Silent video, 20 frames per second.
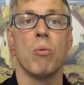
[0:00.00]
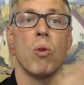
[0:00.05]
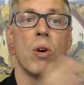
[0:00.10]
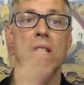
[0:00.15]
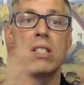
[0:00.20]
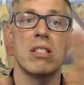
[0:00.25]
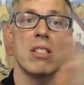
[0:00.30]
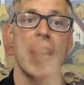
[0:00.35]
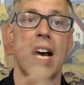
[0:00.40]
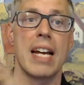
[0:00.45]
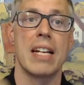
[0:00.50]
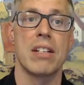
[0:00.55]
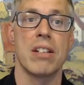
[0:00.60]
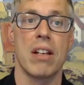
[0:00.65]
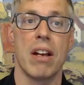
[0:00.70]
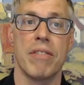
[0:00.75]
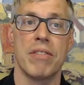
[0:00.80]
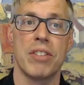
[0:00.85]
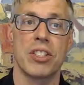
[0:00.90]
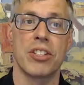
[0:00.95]
one side
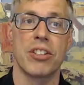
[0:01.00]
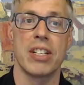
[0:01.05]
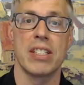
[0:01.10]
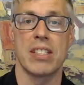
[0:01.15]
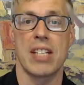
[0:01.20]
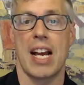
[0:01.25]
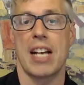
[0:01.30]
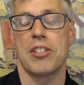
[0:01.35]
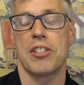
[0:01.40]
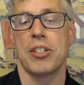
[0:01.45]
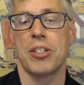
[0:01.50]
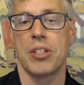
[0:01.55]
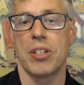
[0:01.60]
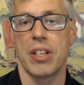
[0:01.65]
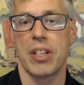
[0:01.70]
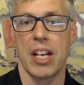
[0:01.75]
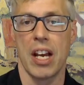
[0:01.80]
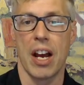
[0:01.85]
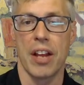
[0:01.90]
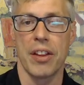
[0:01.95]
of the transaction to
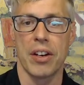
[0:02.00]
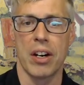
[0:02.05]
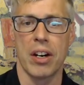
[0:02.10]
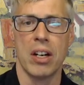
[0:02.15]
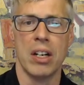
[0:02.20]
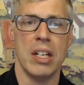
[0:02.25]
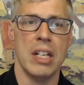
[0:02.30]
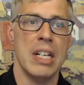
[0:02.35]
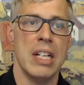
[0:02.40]
the other.